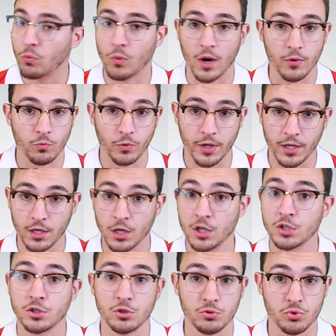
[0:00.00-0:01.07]
one win,
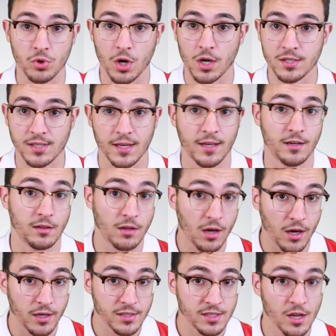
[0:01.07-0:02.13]
two draws, and a
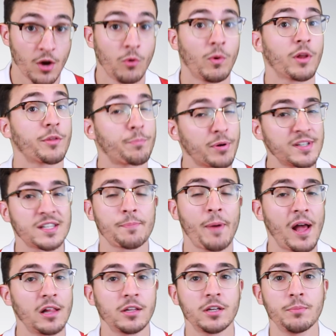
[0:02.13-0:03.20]
loss, while the
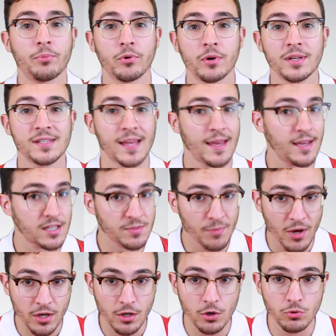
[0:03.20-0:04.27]
Principality boys, AS
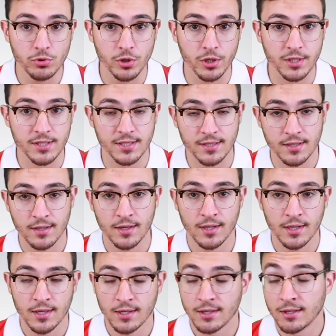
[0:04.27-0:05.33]
Monaco, looked
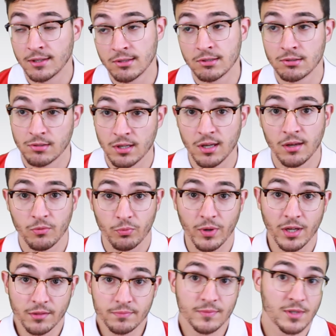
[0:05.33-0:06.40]

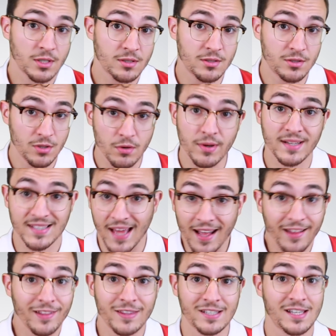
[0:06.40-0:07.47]
to do
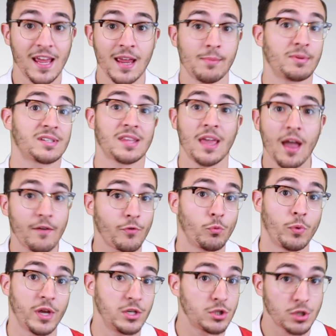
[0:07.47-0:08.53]
exactly the same, as they have a
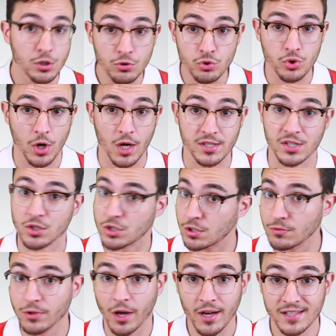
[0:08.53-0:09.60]
win, two draws, and
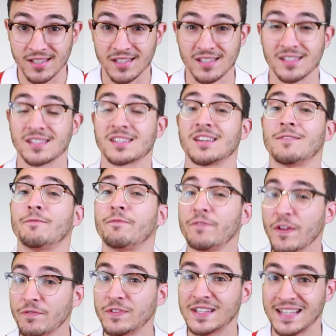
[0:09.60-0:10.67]
two losses, and sit in
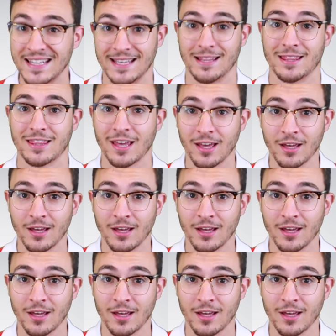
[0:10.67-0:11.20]
15th.